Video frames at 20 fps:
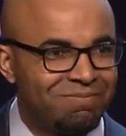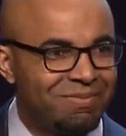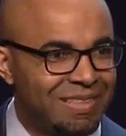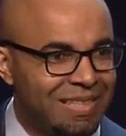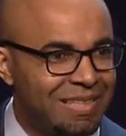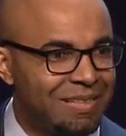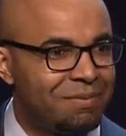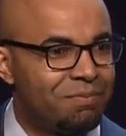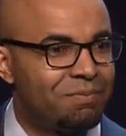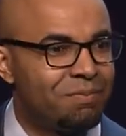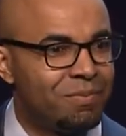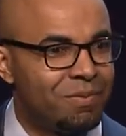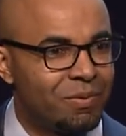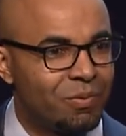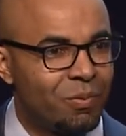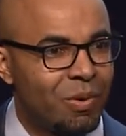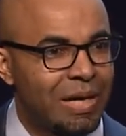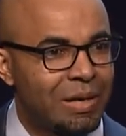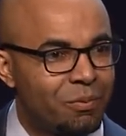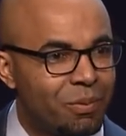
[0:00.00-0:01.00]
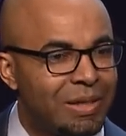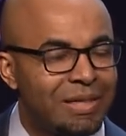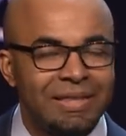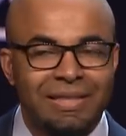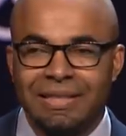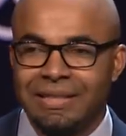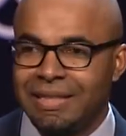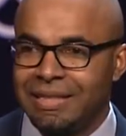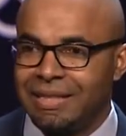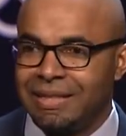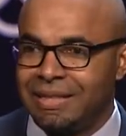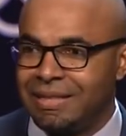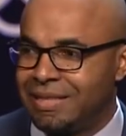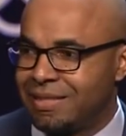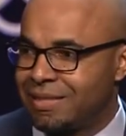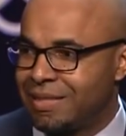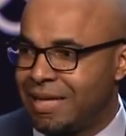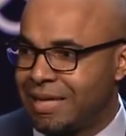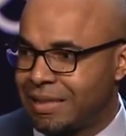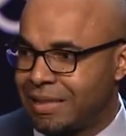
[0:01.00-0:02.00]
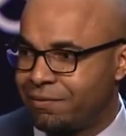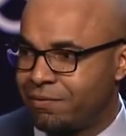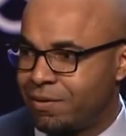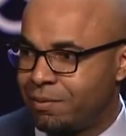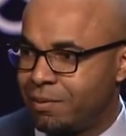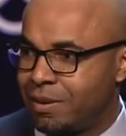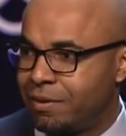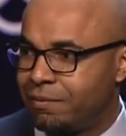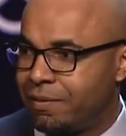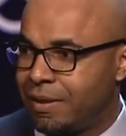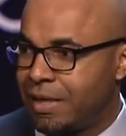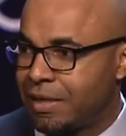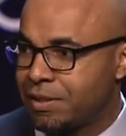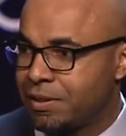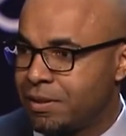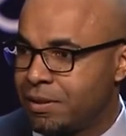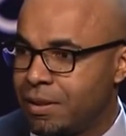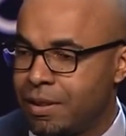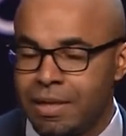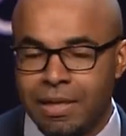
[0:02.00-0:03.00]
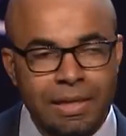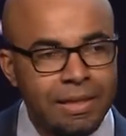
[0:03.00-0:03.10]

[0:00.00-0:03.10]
he disliked affirmative action.